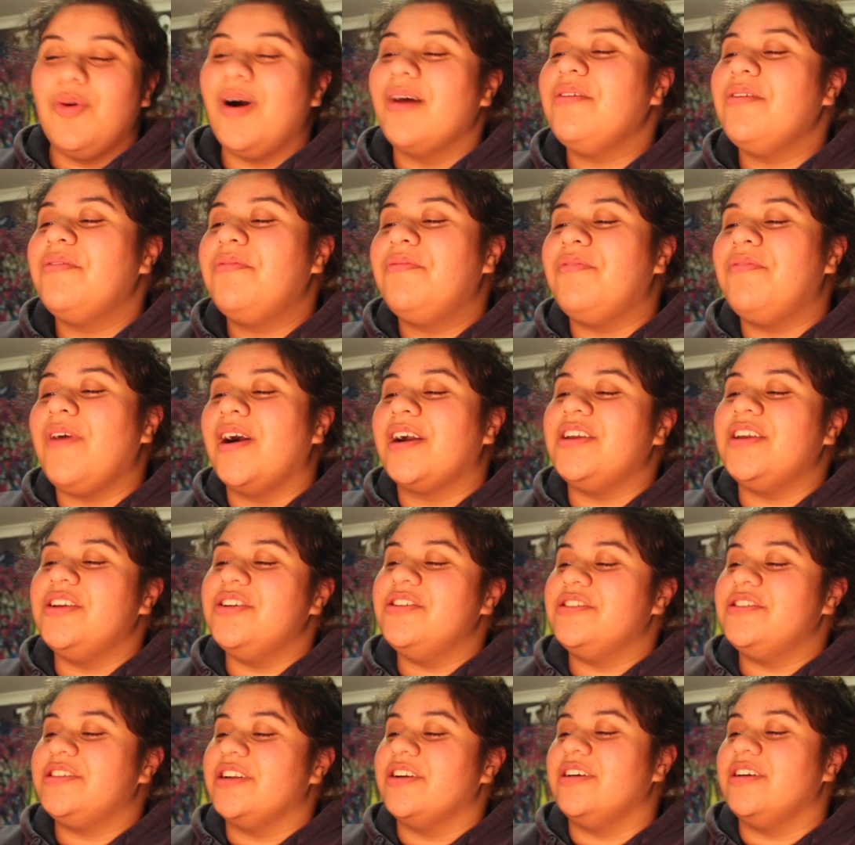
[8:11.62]
why the fuck are
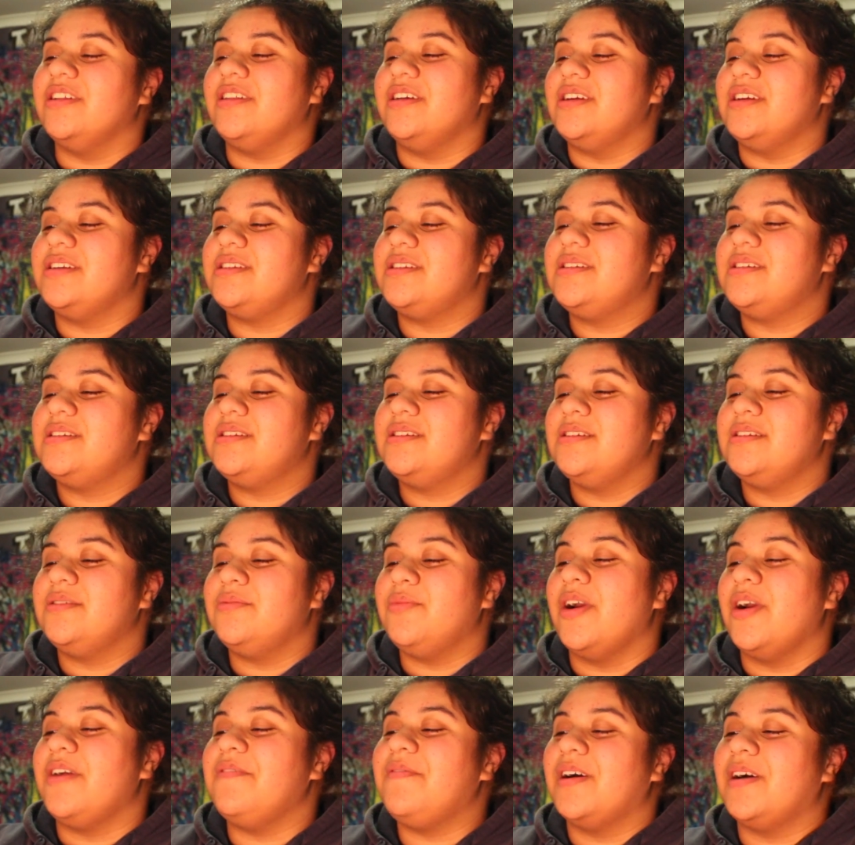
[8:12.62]
you shirtless?
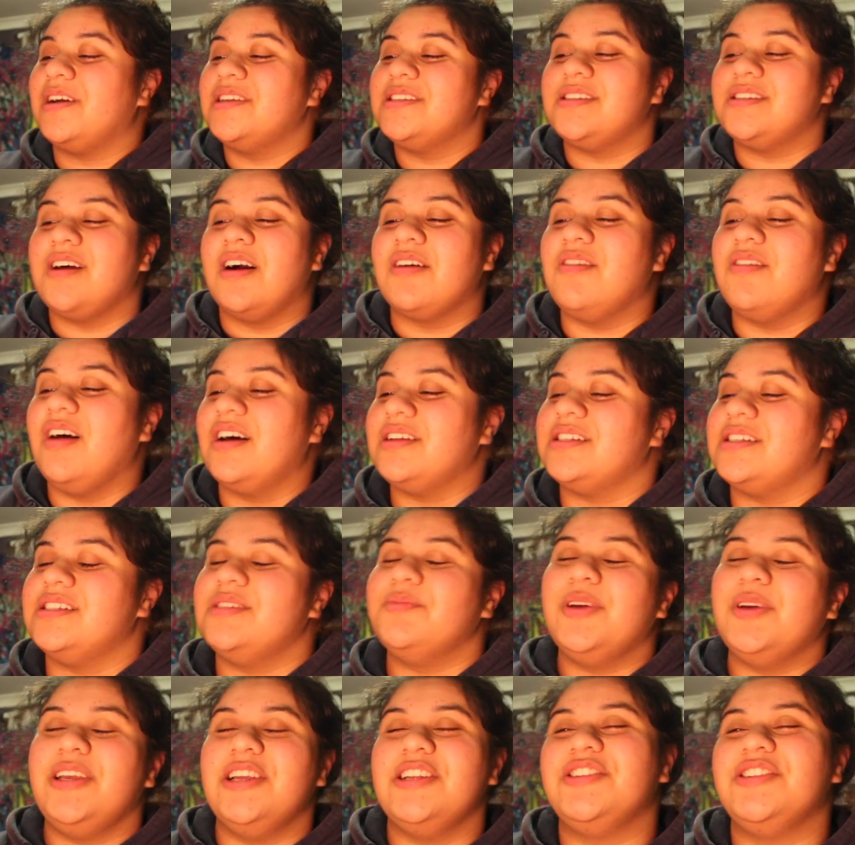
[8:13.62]
Wearing fucking
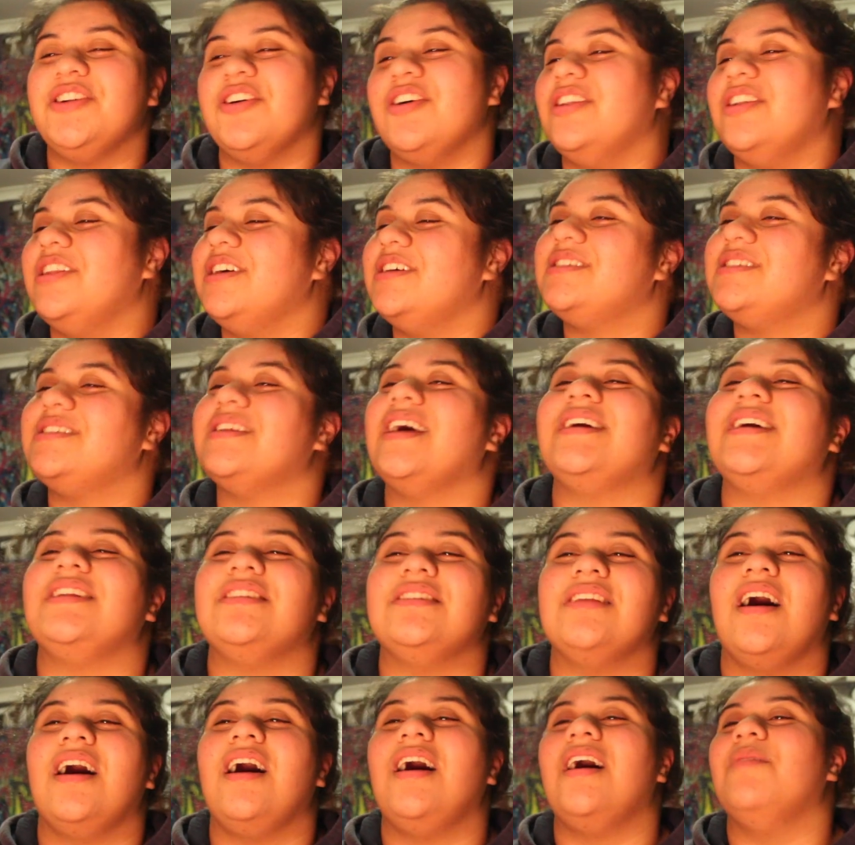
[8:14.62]
sunglasses, but you're shirtless. Like,
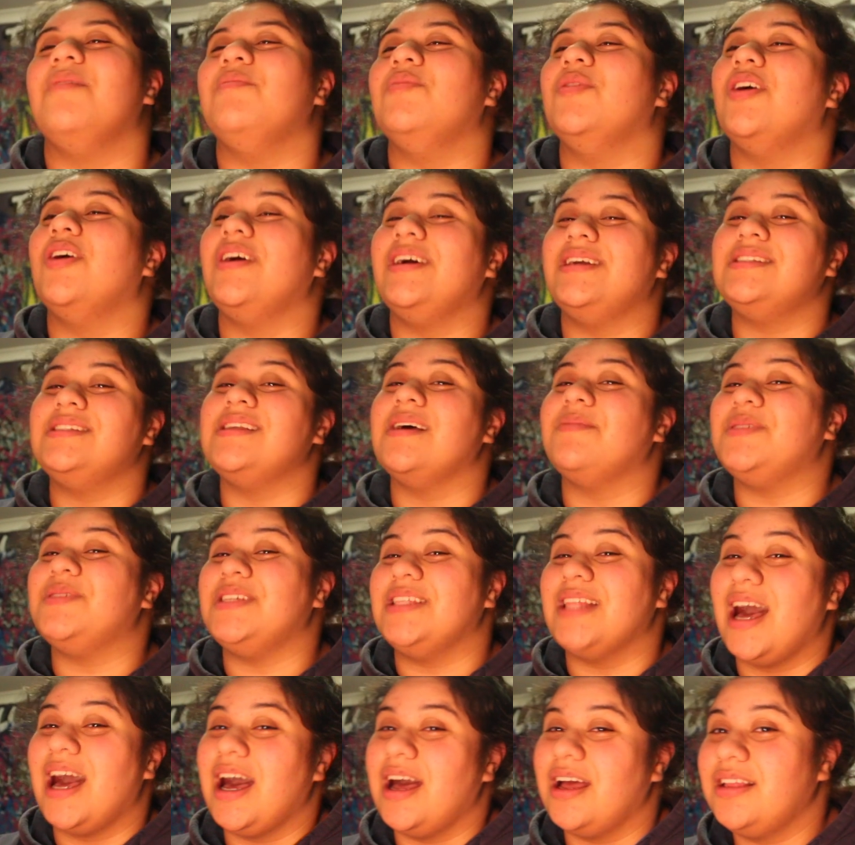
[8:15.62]
nah, I'm not
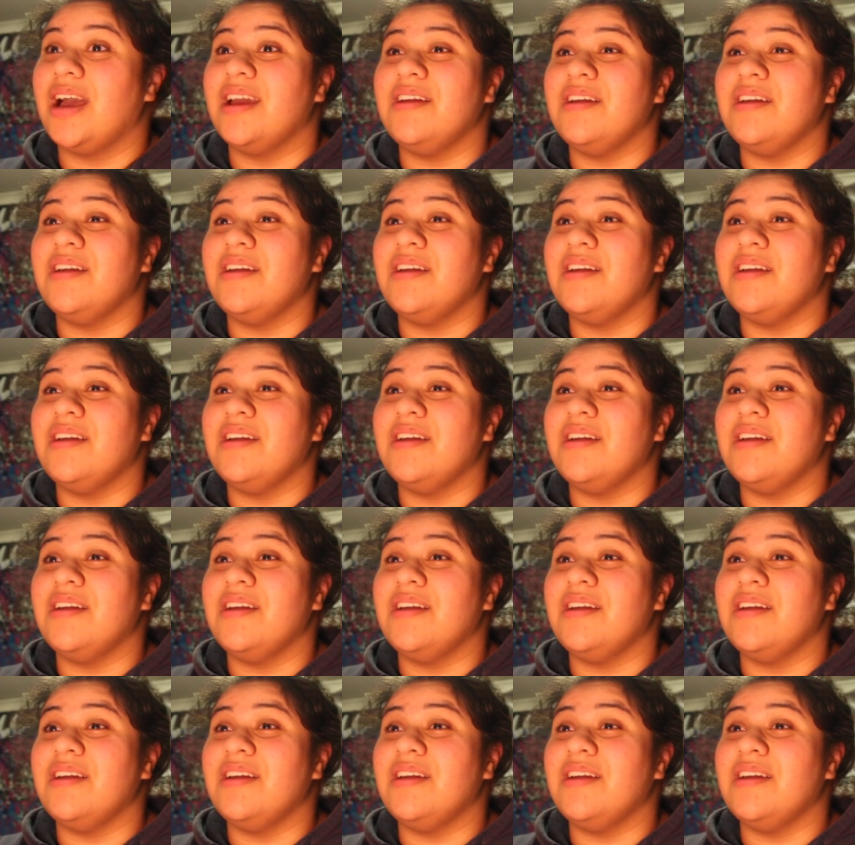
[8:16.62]
accepting that.